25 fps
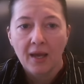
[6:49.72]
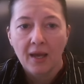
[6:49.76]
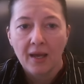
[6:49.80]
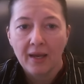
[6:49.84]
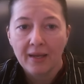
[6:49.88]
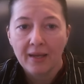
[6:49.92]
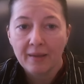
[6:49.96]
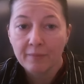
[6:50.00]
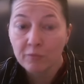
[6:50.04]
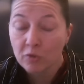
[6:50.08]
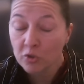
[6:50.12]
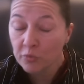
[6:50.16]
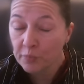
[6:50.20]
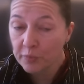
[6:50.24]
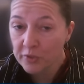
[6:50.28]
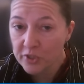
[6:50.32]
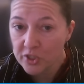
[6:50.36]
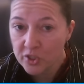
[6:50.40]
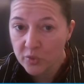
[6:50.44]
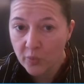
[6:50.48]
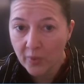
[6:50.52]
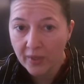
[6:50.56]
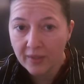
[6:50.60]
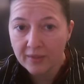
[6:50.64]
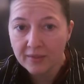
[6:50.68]
I am not
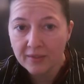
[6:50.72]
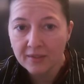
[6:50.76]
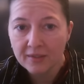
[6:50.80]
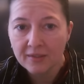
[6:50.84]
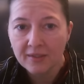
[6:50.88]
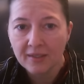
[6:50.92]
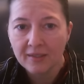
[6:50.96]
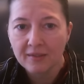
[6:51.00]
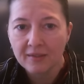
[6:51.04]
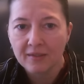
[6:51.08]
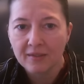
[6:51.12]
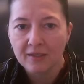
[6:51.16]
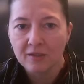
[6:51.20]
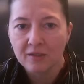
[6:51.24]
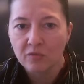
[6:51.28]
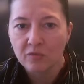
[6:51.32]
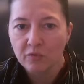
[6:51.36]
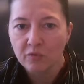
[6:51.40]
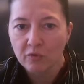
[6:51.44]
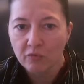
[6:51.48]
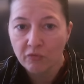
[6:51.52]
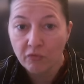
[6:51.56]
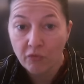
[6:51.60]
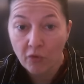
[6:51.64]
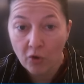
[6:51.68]
persuaded that it
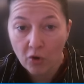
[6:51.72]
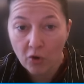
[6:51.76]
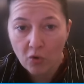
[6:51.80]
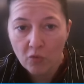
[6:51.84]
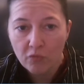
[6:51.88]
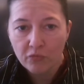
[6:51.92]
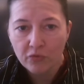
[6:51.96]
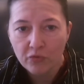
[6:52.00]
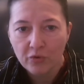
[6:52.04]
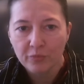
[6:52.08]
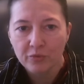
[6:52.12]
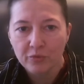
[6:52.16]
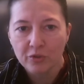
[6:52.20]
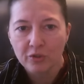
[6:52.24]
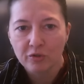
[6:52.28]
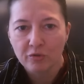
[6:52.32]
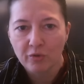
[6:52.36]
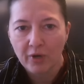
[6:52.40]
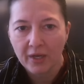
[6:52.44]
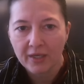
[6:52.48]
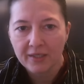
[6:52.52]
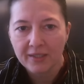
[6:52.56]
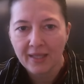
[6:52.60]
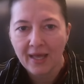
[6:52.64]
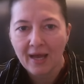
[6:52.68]
will follow from the
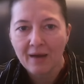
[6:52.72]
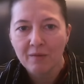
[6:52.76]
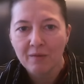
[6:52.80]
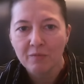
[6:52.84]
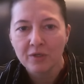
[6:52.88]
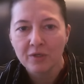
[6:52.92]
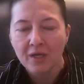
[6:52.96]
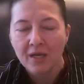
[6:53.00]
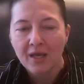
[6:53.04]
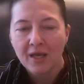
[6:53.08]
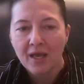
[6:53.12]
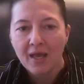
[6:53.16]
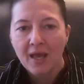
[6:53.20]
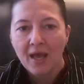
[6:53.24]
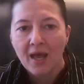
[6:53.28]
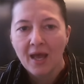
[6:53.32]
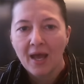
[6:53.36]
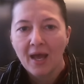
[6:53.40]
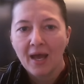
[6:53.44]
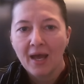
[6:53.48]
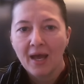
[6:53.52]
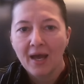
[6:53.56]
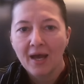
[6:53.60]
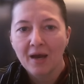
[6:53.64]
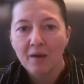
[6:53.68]
crackdown,
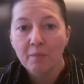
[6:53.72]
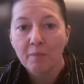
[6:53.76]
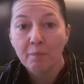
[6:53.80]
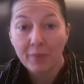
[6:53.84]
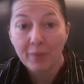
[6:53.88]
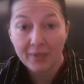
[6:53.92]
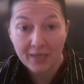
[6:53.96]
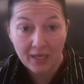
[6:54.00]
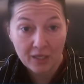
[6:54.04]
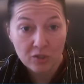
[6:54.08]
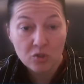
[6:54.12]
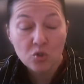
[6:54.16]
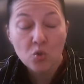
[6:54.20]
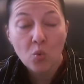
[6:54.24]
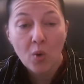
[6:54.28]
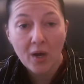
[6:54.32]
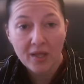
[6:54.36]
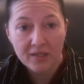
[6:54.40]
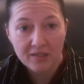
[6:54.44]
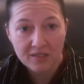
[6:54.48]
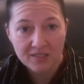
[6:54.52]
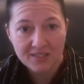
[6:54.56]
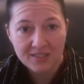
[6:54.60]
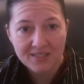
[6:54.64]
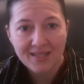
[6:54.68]
uh, but I do
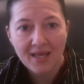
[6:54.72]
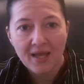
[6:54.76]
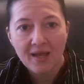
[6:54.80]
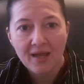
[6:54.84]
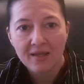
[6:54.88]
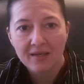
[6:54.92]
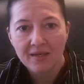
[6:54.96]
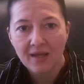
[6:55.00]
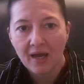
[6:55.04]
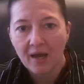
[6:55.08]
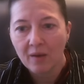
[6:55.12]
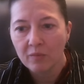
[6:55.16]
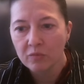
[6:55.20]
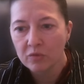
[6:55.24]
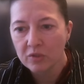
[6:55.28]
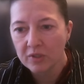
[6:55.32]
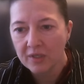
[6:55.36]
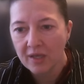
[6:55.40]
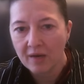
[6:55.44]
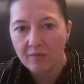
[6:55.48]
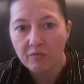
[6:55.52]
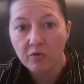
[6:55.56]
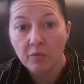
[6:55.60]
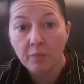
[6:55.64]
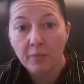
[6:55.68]
understand how the
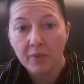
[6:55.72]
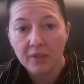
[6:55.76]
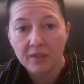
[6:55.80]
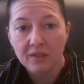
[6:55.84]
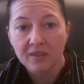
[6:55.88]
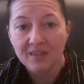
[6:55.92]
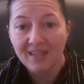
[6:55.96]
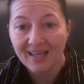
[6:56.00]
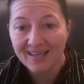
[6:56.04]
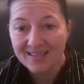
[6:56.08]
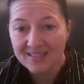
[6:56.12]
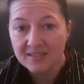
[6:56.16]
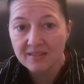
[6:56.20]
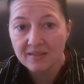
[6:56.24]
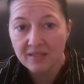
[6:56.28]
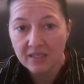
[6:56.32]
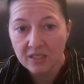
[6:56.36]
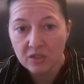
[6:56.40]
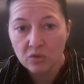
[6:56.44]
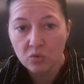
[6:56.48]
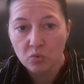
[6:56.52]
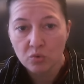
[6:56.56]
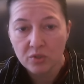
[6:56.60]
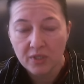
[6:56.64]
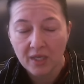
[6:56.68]
government does
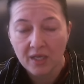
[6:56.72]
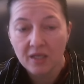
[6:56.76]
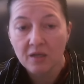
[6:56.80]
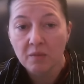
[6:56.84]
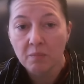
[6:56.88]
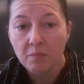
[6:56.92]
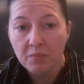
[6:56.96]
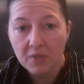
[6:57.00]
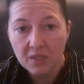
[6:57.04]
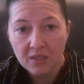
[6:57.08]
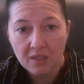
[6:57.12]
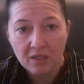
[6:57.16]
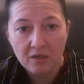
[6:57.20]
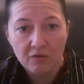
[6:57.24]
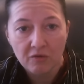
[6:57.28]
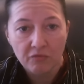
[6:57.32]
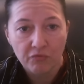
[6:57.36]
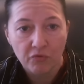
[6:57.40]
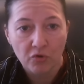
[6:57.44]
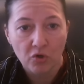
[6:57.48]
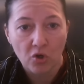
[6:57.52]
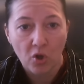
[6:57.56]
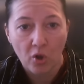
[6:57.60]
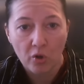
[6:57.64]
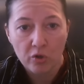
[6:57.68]
need to take
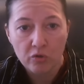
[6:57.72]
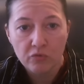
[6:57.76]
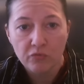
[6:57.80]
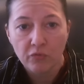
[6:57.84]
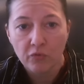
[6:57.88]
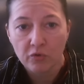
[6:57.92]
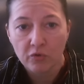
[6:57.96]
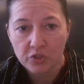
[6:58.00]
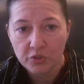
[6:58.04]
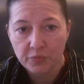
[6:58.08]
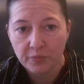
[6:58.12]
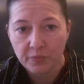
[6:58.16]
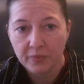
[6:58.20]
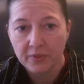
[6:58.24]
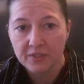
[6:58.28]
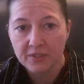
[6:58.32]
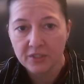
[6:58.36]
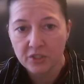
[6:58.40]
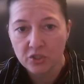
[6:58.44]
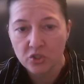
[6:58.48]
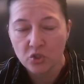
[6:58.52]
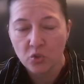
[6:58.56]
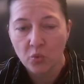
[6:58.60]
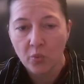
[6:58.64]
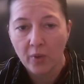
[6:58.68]
meaningful law enforcement
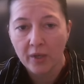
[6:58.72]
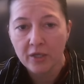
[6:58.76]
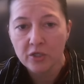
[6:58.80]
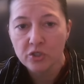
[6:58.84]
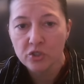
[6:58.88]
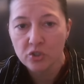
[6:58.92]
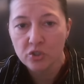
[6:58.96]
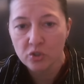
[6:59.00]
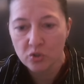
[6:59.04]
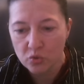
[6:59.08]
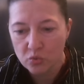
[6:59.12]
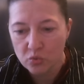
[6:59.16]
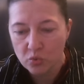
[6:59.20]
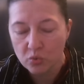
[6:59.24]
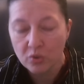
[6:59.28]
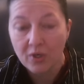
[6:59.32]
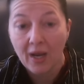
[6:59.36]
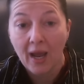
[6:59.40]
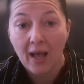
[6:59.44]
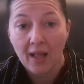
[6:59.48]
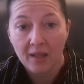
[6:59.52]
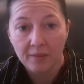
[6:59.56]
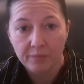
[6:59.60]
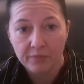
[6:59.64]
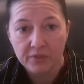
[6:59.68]
situation to
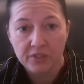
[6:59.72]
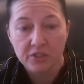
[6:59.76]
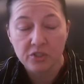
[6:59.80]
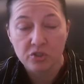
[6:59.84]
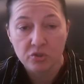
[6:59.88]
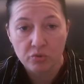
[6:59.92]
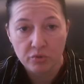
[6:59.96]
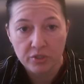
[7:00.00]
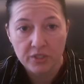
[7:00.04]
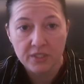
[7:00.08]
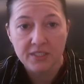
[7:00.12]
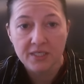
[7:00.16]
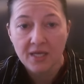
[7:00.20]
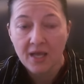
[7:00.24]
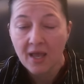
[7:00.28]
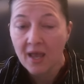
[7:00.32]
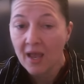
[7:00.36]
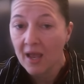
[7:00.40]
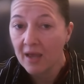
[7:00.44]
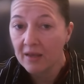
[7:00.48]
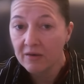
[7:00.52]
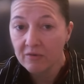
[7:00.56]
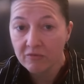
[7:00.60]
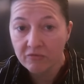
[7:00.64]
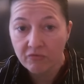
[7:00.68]
calm the streets
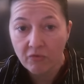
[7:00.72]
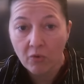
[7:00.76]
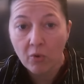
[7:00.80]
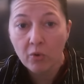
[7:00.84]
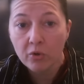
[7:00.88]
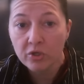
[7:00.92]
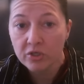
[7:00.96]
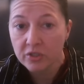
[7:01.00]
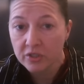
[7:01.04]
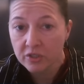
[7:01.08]
and avoid